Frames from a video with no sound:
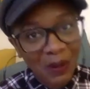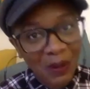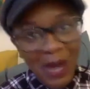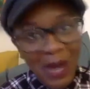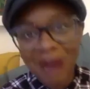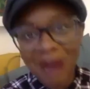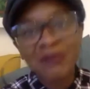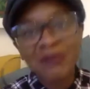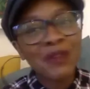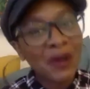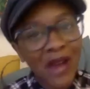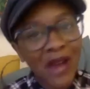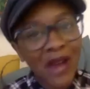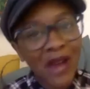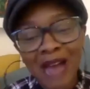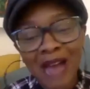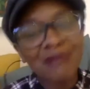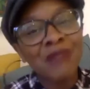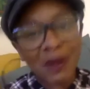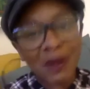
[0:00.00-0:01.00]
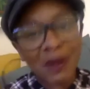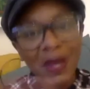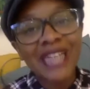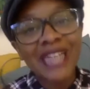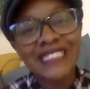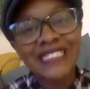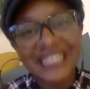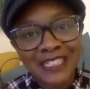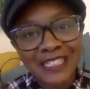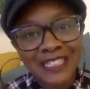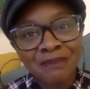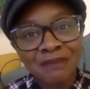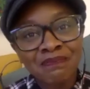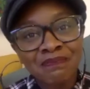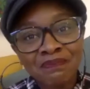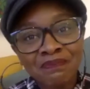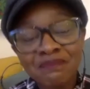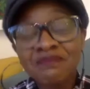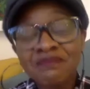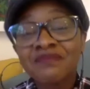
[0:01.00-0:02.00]
I'm not as in,
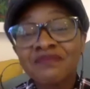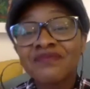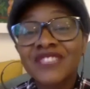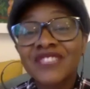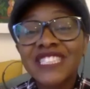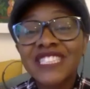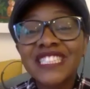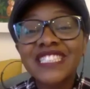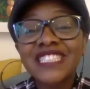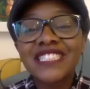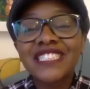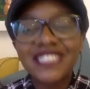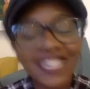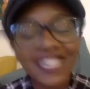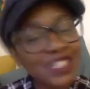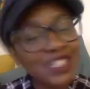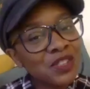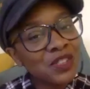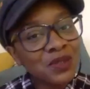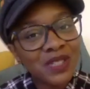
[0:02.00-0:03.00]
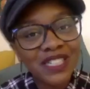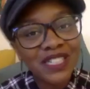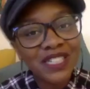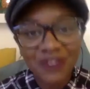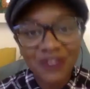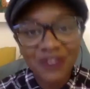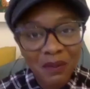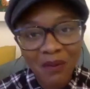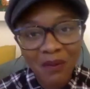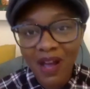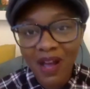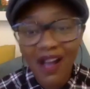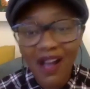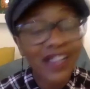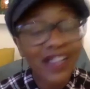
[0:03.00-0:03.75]
this is genuinely from my heart.